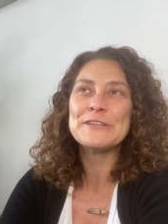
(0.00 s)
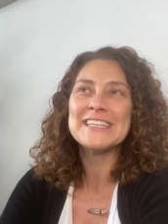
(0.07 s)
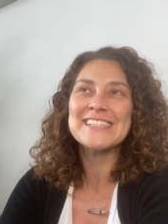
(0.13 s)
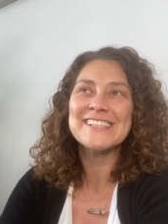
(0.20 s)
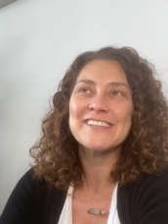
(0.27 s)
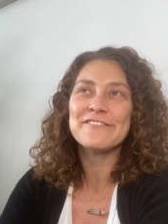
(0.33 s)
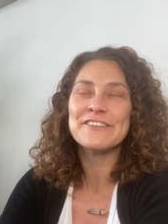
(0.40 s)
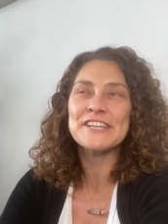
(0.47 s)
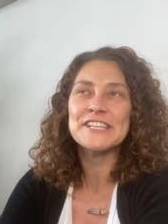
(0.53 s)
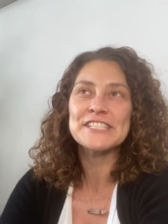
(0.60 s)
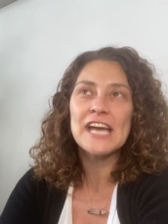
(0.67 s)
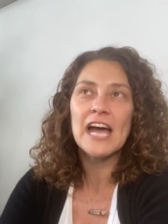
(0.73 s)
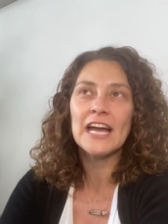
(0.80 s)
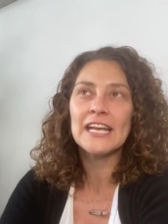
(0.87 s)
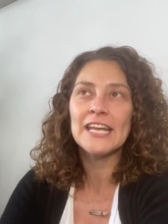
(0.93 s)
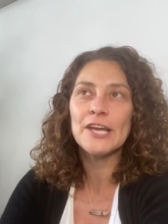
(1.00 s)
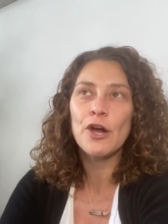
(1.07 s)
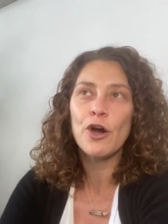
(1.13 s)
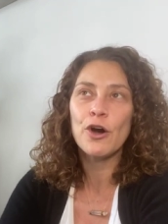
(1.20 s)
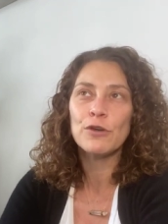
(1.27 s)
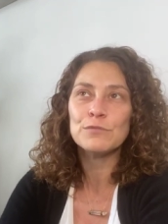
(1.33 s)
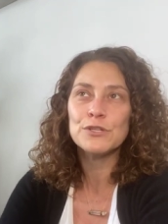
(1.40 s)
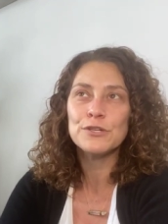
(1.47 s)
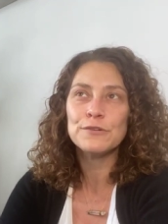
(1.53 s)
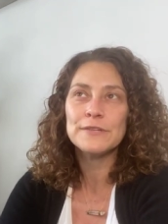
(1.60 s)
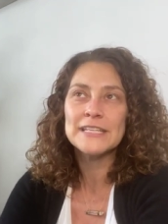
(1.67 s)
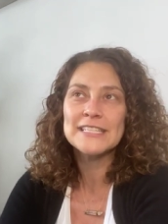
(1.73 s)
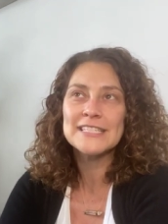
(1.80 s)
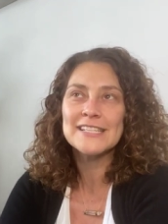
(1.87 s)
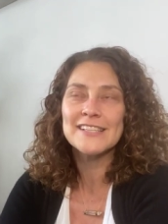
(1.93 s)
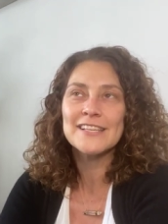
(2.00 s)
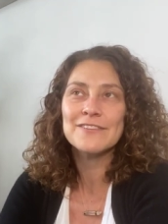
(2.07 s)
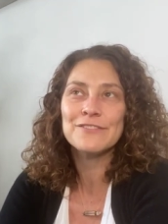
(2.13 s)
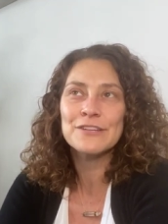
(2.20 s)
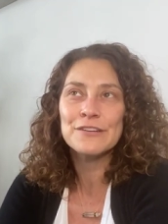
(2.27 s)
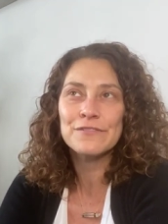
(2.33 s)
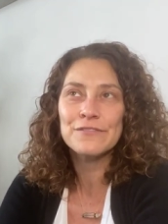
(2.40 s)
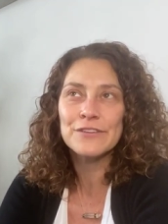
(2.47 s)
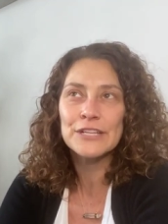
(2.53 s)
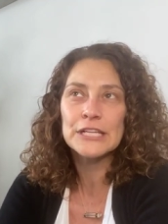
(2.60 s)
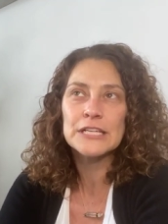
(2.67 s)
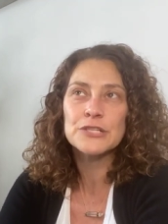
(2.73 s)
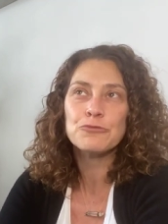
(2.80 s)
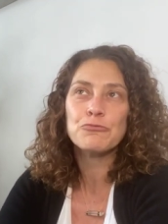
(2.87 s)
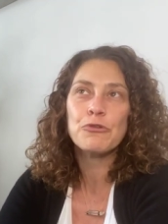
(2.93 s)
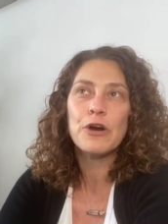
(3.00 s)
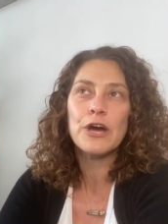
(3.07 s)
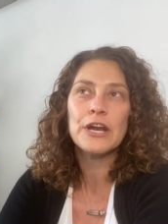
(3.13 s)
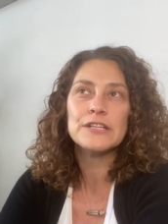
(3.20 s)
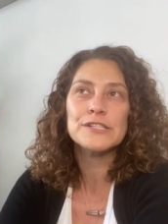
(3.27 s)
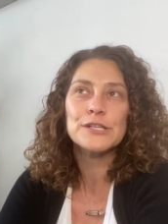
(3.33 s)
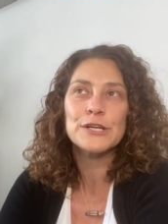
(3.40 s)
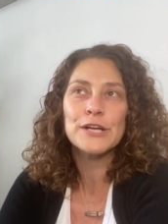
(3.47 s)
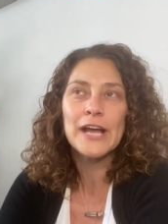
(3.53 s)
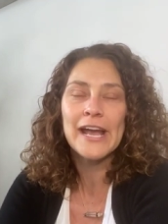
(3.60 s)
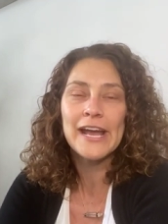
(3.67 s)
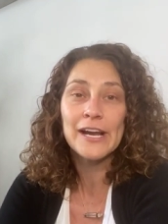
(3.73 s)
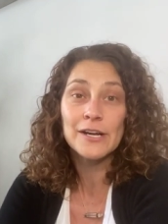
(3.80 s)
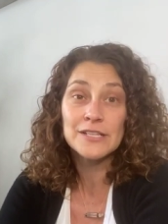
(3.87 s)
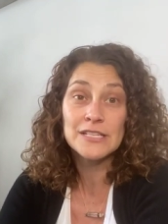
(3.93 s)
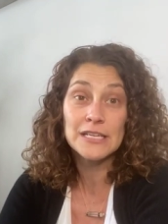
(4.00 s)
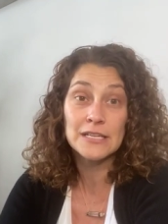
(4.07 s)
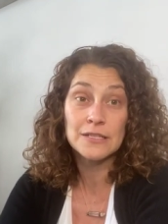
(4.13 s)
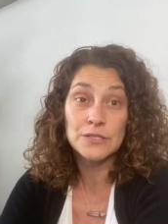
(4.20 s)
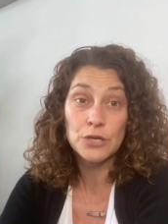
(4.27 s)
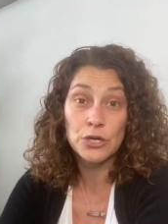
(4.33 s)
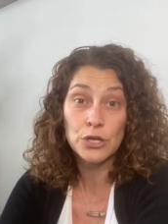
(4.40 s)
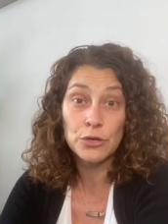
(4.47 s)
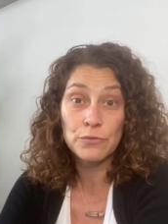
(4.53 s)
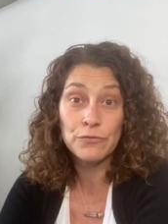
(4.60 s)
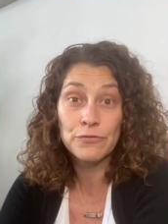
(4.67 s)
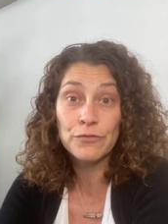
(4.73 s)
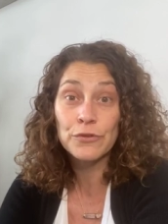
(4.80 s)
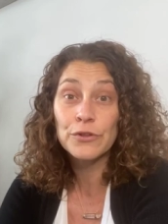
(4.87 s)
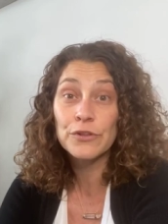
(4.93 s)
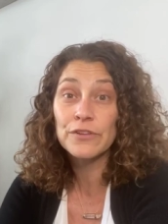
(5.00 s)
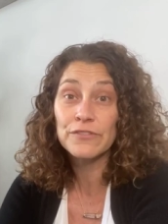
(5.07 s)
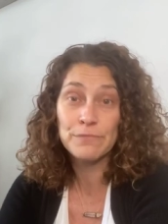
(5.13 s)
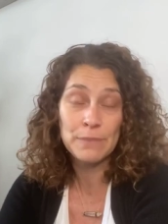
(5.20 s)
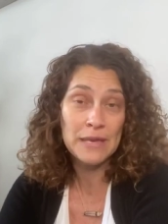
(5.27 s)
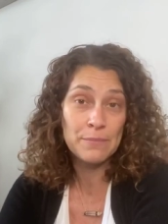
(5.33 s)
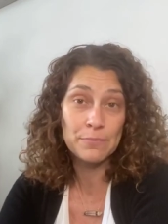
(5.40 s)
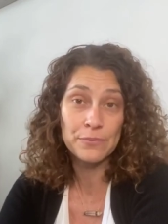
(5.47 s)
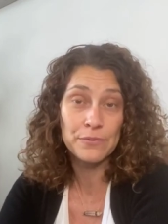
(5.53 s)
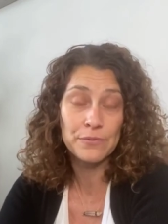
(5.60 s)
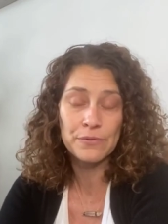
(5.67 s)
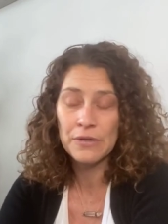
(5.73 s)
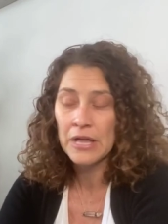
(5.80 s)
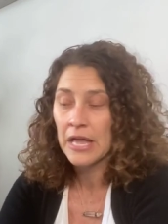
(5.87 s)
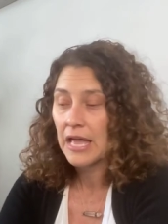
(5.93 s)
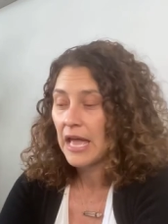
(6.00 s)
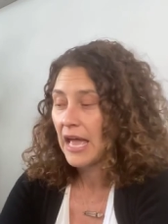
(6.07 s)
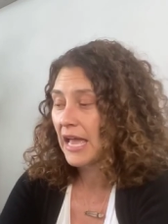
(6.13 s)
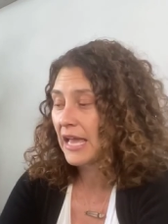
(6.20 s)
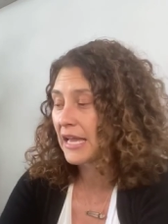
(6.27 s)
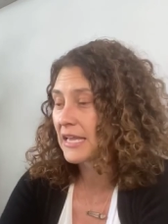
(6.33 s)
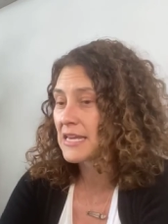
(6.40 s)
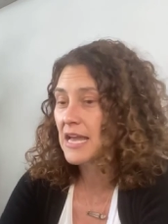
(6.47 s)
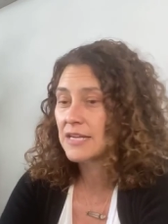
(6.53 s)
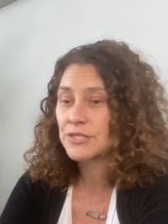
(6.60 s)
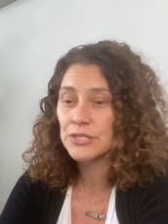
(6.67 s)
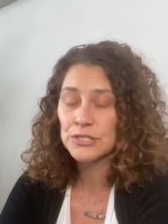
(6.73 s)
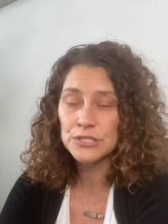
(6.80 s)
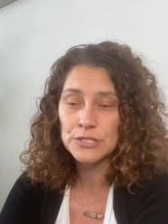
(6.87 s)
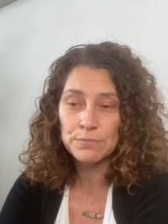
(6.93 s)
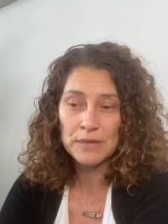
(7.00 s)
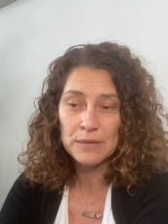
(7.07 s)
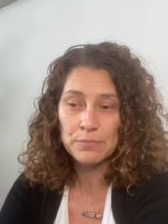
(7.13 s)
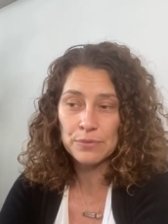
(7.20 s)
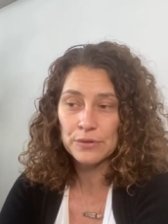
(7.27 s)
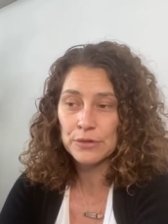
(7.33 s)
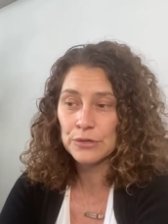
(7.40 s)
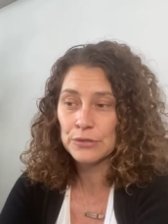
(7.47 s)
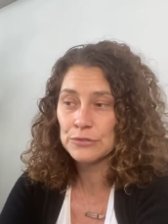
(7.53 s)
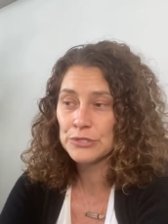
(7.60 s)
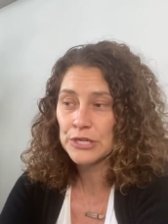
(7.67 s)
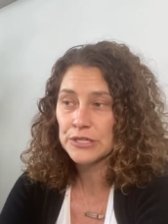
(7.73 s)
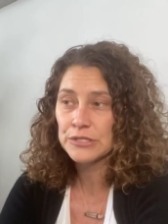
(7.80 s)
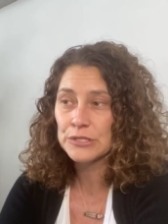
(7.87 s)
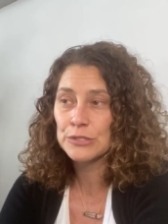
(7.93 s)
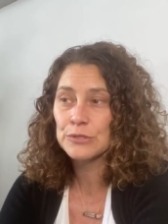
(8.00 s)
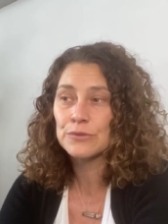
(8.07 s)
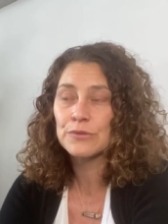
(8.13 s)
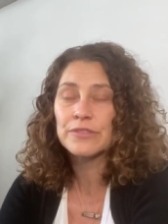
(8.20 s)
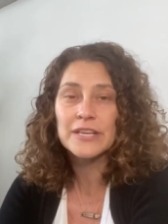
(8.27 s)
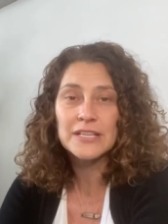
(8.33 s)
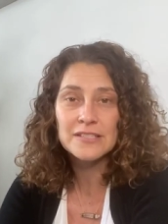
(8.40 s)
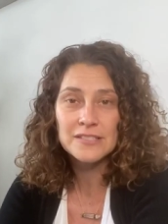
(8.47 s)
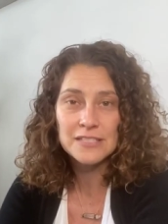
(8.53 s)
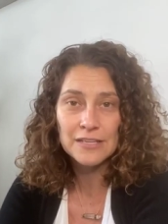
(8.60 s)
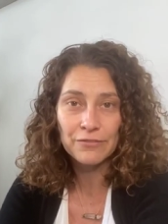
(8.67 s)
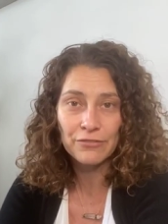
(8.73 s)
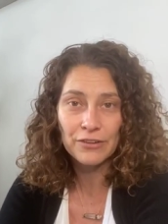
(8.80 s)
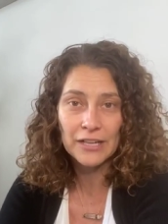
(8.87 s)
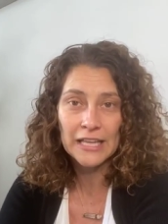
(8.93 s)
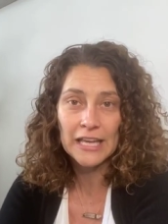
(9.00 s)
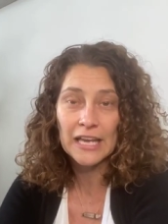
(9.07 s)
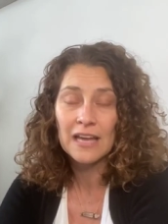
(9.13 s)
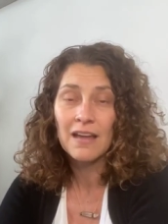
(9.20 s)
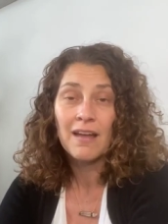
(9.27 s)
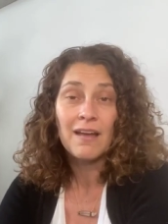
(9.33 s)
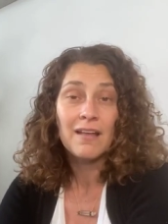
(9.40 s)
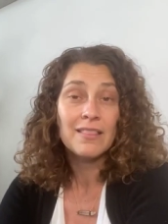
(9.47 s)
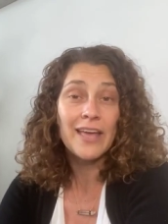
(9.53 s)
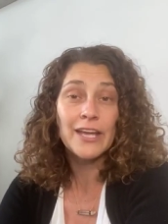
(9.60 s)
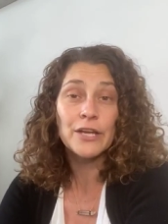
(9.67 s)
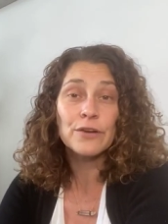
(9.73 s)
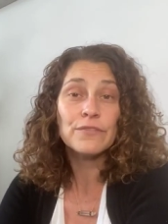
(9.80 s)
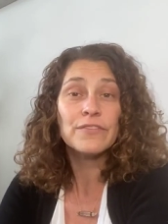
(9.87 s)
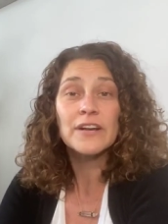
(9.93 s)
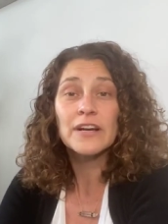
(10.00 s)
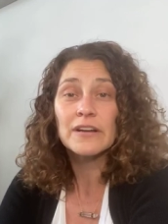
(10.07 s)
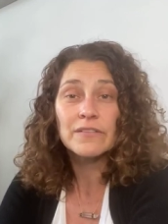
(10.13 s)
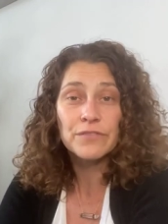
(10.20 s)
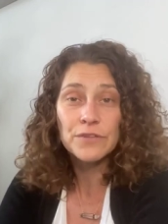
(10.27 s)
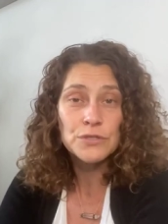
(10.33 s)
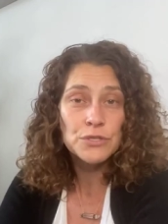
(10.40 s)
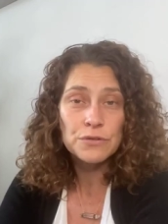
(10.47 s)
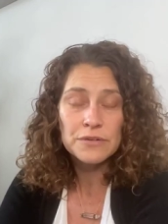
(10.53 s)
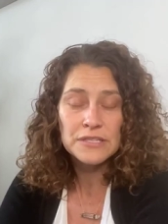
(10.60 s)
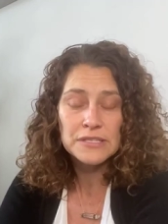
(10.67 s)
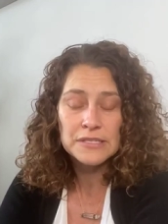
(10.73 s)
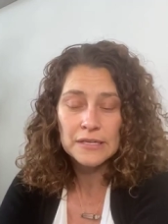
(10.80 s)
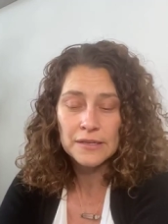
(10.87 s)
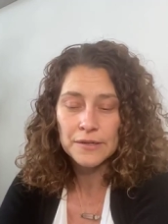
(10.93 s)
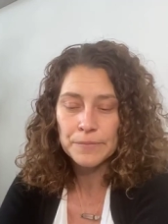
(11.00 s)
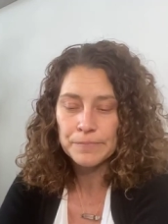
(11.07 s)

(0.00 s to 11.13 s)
to live in a tiny home? Do you need to live in a village? What is your heritage? Are you full of people and connection to people who just do things differently, that you're very futuristic?